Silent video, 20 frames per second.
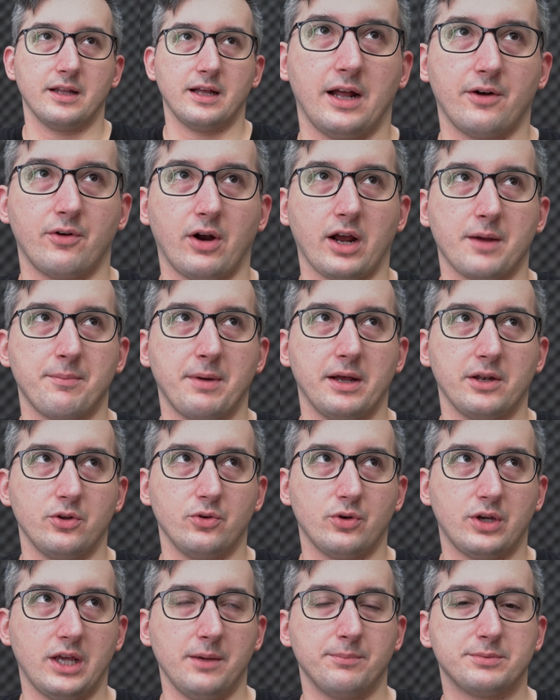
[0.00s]
I'd recommend
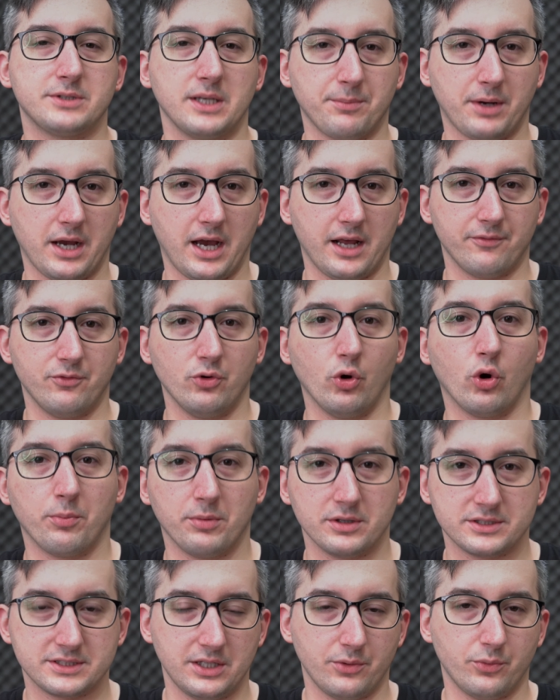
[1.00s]
you keep some kind of
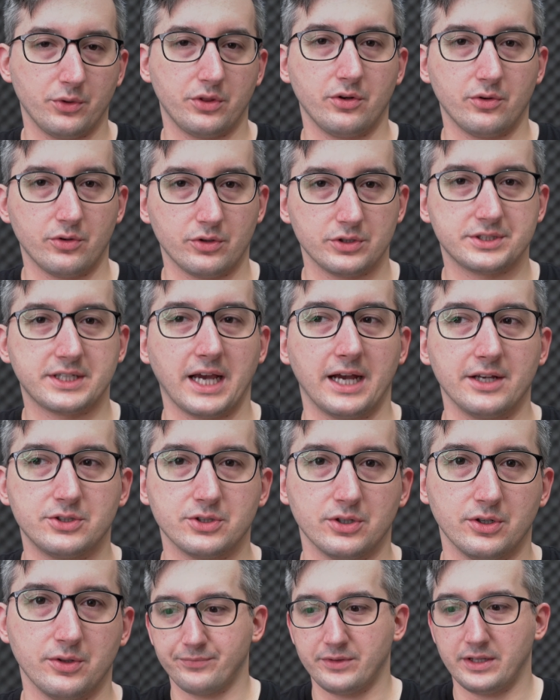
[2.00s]
normalcy with your
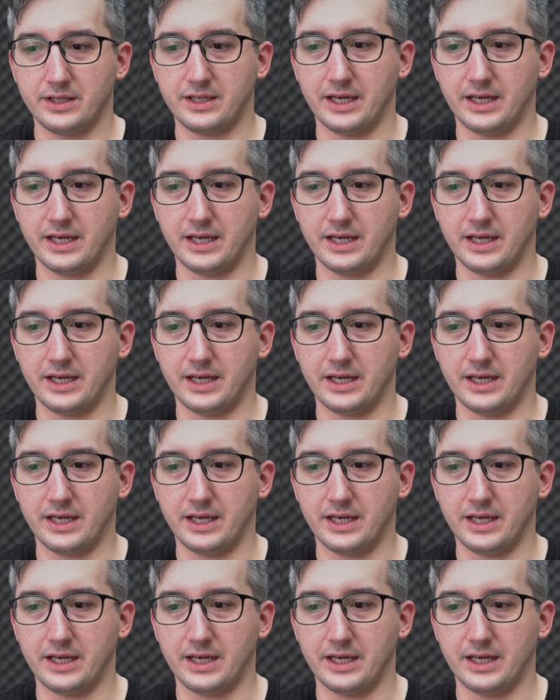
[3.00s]
schedule.